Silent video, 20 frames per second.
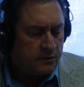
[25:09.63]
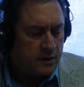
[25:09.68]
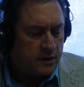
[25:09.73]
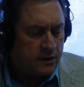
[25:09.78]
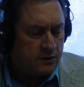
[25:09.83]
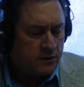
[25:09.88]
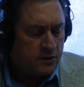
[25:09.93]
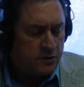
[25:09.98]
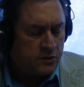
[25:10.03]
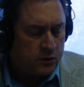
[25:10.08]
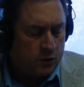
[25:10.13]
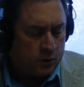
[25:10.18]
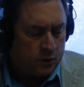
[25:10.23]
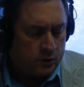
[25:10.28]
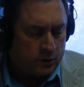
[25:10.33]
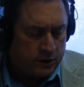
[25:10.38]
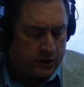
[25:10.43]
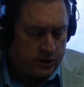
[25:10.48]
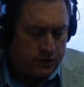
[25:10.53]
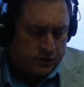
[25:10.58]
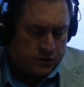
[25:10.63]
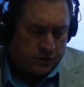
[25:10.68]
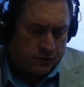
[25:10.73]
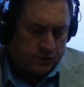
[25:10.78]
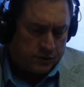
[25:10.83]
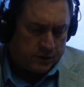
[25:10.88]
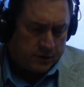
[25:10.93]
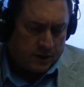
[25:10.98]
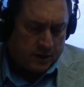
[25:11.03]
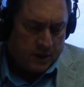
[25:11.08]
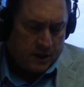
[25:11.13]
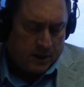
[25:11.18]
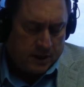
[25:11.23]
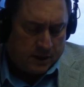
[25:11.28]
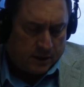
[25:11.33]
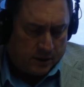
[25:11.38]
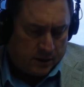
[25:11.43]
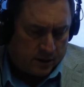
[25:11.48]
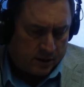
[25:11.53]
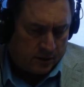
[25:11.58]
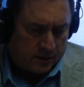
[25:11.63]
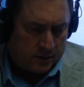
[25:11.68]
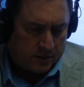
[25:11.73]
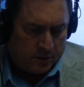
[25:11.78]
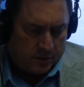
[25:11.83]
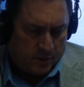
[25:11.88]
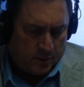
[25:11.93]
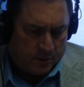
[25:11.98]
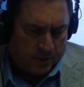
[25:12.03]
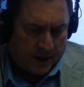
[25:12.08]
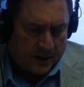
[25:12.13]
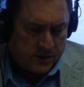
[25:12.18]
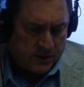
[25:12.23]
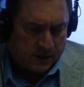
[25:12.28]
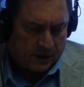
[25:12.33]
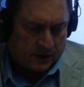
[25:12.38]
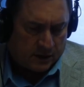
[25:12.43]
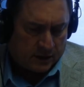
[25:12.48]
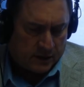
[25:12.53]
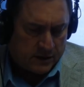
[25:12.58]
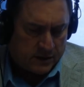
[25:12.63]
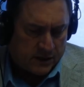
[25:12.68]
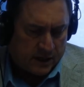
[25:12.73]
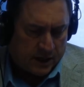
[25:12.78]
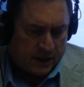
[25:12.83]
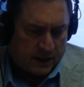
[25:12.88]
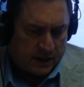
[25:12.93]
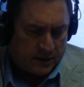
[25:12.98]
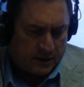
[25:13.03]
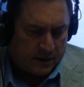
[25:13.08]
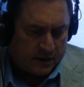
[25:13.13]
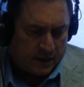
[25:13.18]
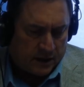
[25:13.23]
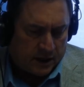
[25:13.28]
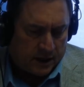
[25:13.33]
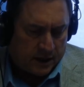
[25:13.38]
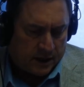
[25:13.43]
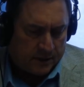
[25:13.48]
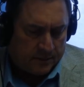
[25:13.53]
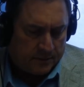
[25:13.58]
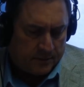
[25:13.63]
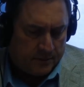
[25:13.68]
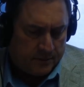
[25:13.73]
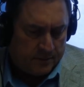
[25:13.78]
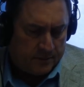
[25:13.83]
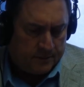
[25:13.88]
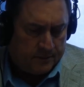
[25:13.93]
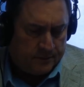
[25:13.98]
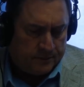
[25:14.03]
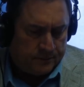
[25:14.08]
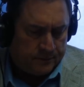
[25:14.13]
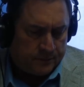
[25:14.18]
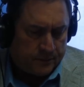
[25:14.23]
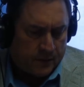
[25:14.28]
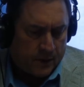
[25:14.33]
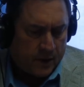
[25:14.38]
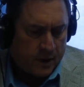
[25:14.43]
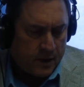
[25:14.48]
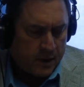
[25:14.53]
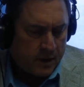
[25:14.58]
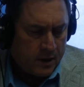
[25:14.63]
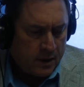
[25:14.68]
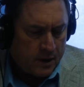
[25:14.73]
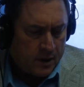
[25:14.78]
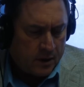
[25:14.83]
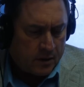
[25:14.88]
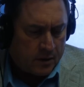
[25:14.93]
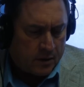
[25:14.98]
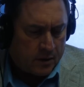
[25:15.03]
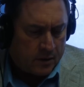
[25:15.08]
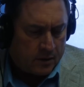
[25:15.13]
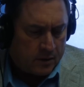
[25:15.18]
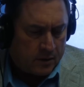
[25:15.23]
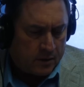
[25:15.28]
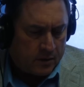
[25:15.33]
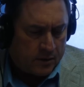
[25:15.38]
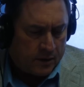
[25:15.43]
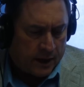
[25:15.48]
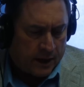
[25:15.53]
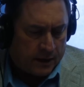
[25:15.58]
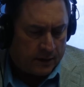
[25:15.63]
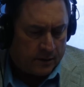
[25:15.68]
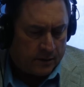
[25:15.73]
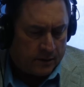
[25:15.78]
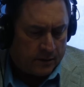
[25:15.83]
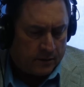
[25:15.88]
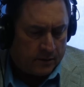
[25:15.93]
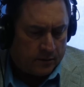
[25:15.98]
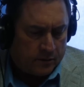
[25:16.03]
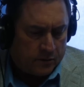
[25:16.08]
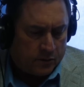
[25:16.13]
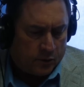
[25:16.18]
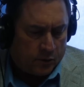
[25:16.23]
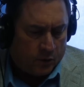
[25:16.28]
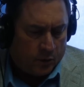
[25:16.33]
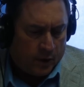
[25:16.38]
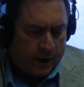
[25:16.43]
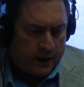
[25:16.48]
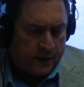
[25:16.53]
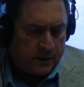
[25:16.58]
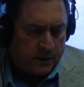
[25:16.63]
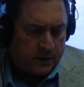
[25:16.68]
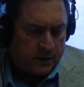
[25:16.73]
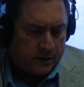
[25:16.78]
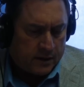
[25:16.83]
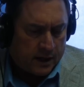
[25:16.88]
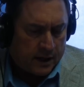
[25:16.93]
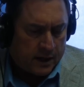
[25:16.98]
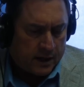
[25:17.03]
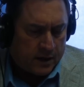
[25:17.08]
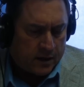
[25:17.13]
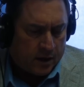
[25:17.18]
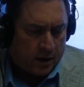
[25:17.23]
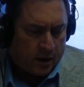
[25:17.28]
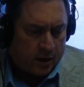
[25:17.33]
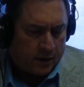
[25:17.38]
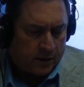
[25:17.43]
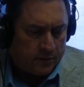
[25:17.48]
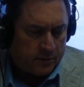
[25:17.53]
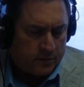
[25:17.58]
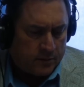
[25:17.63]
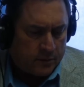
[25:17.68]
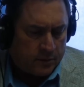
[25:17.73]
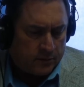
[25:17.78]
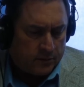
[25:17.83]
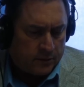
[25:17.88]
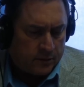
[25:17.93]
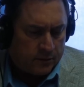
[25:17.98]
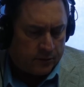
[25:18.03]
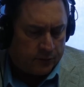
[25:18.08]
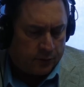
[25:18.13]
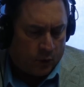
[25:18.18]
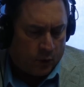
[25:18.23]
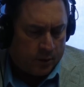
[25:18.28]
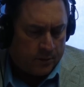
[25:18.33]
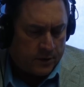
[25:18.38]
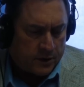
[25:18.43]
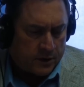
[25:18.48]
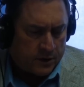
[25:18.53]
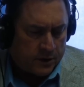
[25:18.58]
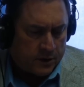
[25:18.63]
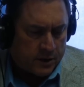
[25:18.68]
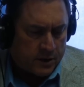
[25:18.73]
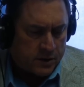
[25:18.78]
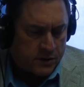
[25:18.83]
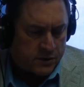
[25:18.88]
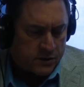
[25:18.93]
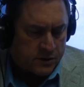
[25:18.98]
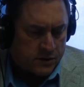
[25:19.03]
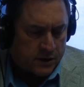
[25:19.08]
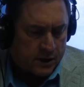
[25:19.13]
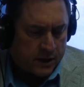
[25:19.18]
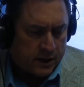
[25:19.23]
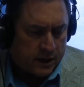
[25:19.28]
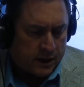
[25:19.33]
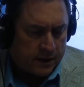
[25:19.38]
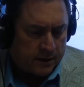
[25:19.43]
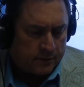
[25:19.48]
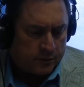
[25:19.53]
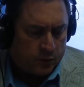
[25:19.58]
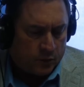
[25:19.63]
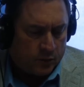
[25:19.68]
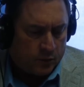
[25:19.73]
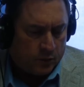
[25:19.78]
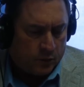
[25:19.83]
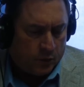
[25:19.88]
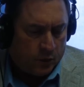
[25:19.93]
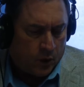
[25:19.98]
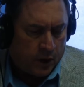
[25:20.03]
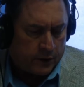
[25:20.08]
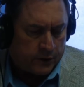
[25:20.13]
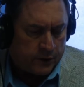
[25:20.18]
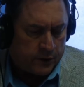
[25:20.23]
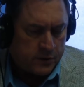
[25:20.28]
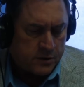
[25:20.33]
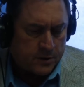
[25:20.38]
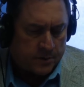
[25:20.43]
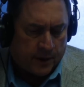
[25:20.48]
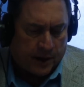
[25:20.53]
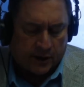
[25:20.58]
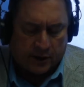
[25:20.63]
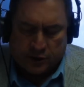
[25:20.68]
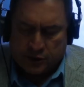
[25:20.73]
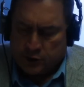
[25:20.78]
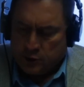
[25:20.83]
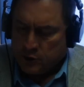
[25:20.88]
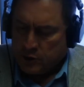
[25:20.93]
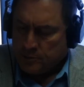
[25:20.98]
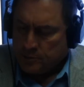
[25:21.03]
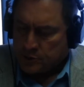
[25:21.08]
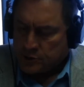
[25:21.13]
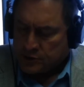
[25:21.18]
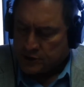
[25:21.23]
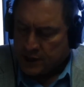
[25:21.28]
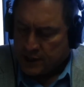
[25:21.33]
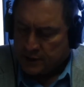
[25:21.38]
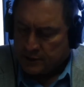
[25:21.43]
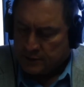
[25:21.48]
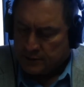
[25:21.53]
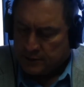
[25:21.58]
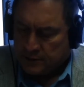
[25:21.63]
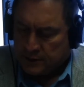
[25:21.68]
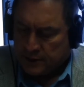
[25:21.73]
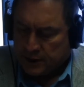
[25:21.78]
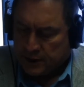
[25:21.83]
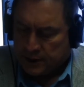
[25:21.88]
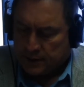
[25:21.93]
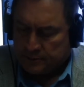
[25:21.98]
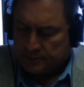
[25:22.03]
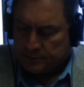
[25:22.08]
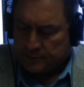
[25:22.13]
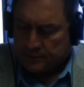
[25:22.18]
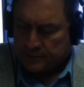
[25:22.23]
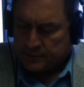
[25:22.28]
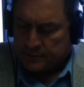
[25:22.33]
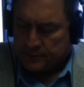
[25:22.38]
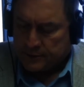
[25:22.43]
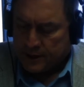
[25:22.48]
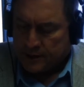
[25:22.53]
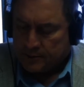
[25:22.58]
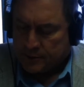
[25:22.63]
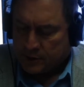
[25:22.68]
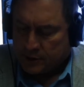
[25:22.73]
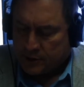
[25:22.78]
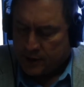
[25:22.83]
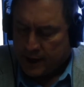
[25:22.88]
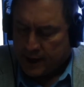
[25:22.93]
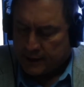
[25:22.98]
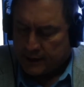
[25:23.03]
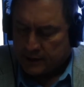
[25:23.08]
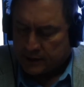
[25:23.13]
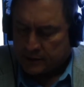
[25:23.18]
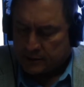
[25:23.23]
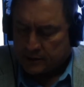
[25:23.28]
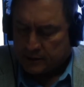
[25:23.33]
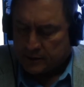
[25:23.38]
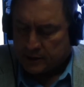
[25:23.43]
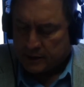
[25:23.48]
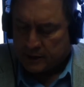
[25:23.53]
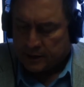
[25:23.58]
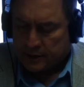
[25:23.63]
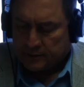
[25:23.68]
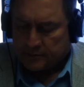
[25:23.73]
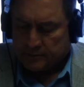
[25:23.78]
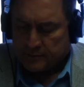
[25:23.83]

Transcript: in this whole issue that that basically said um, that the way that they are forming these, uh, while there's about a thirty percent uh, Democratic uh,